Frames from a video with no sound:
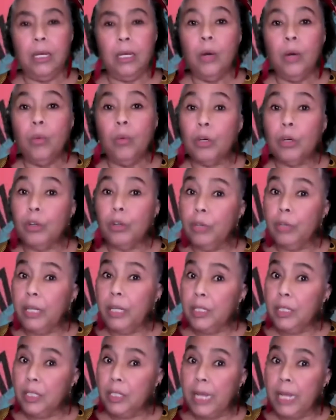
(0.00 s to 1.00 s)
Well,
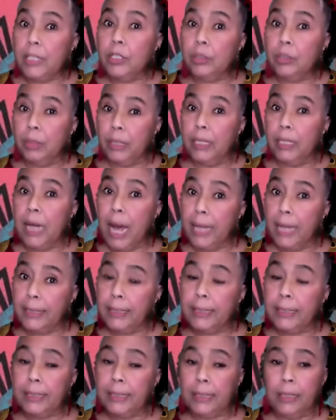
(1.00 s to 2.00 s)
Crookie said to
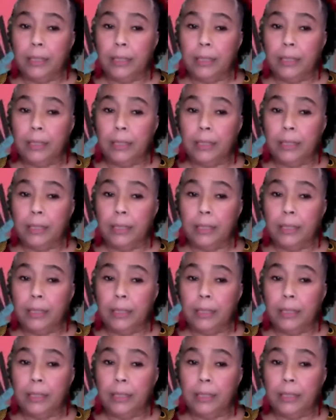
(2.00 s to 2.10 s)
Anansi,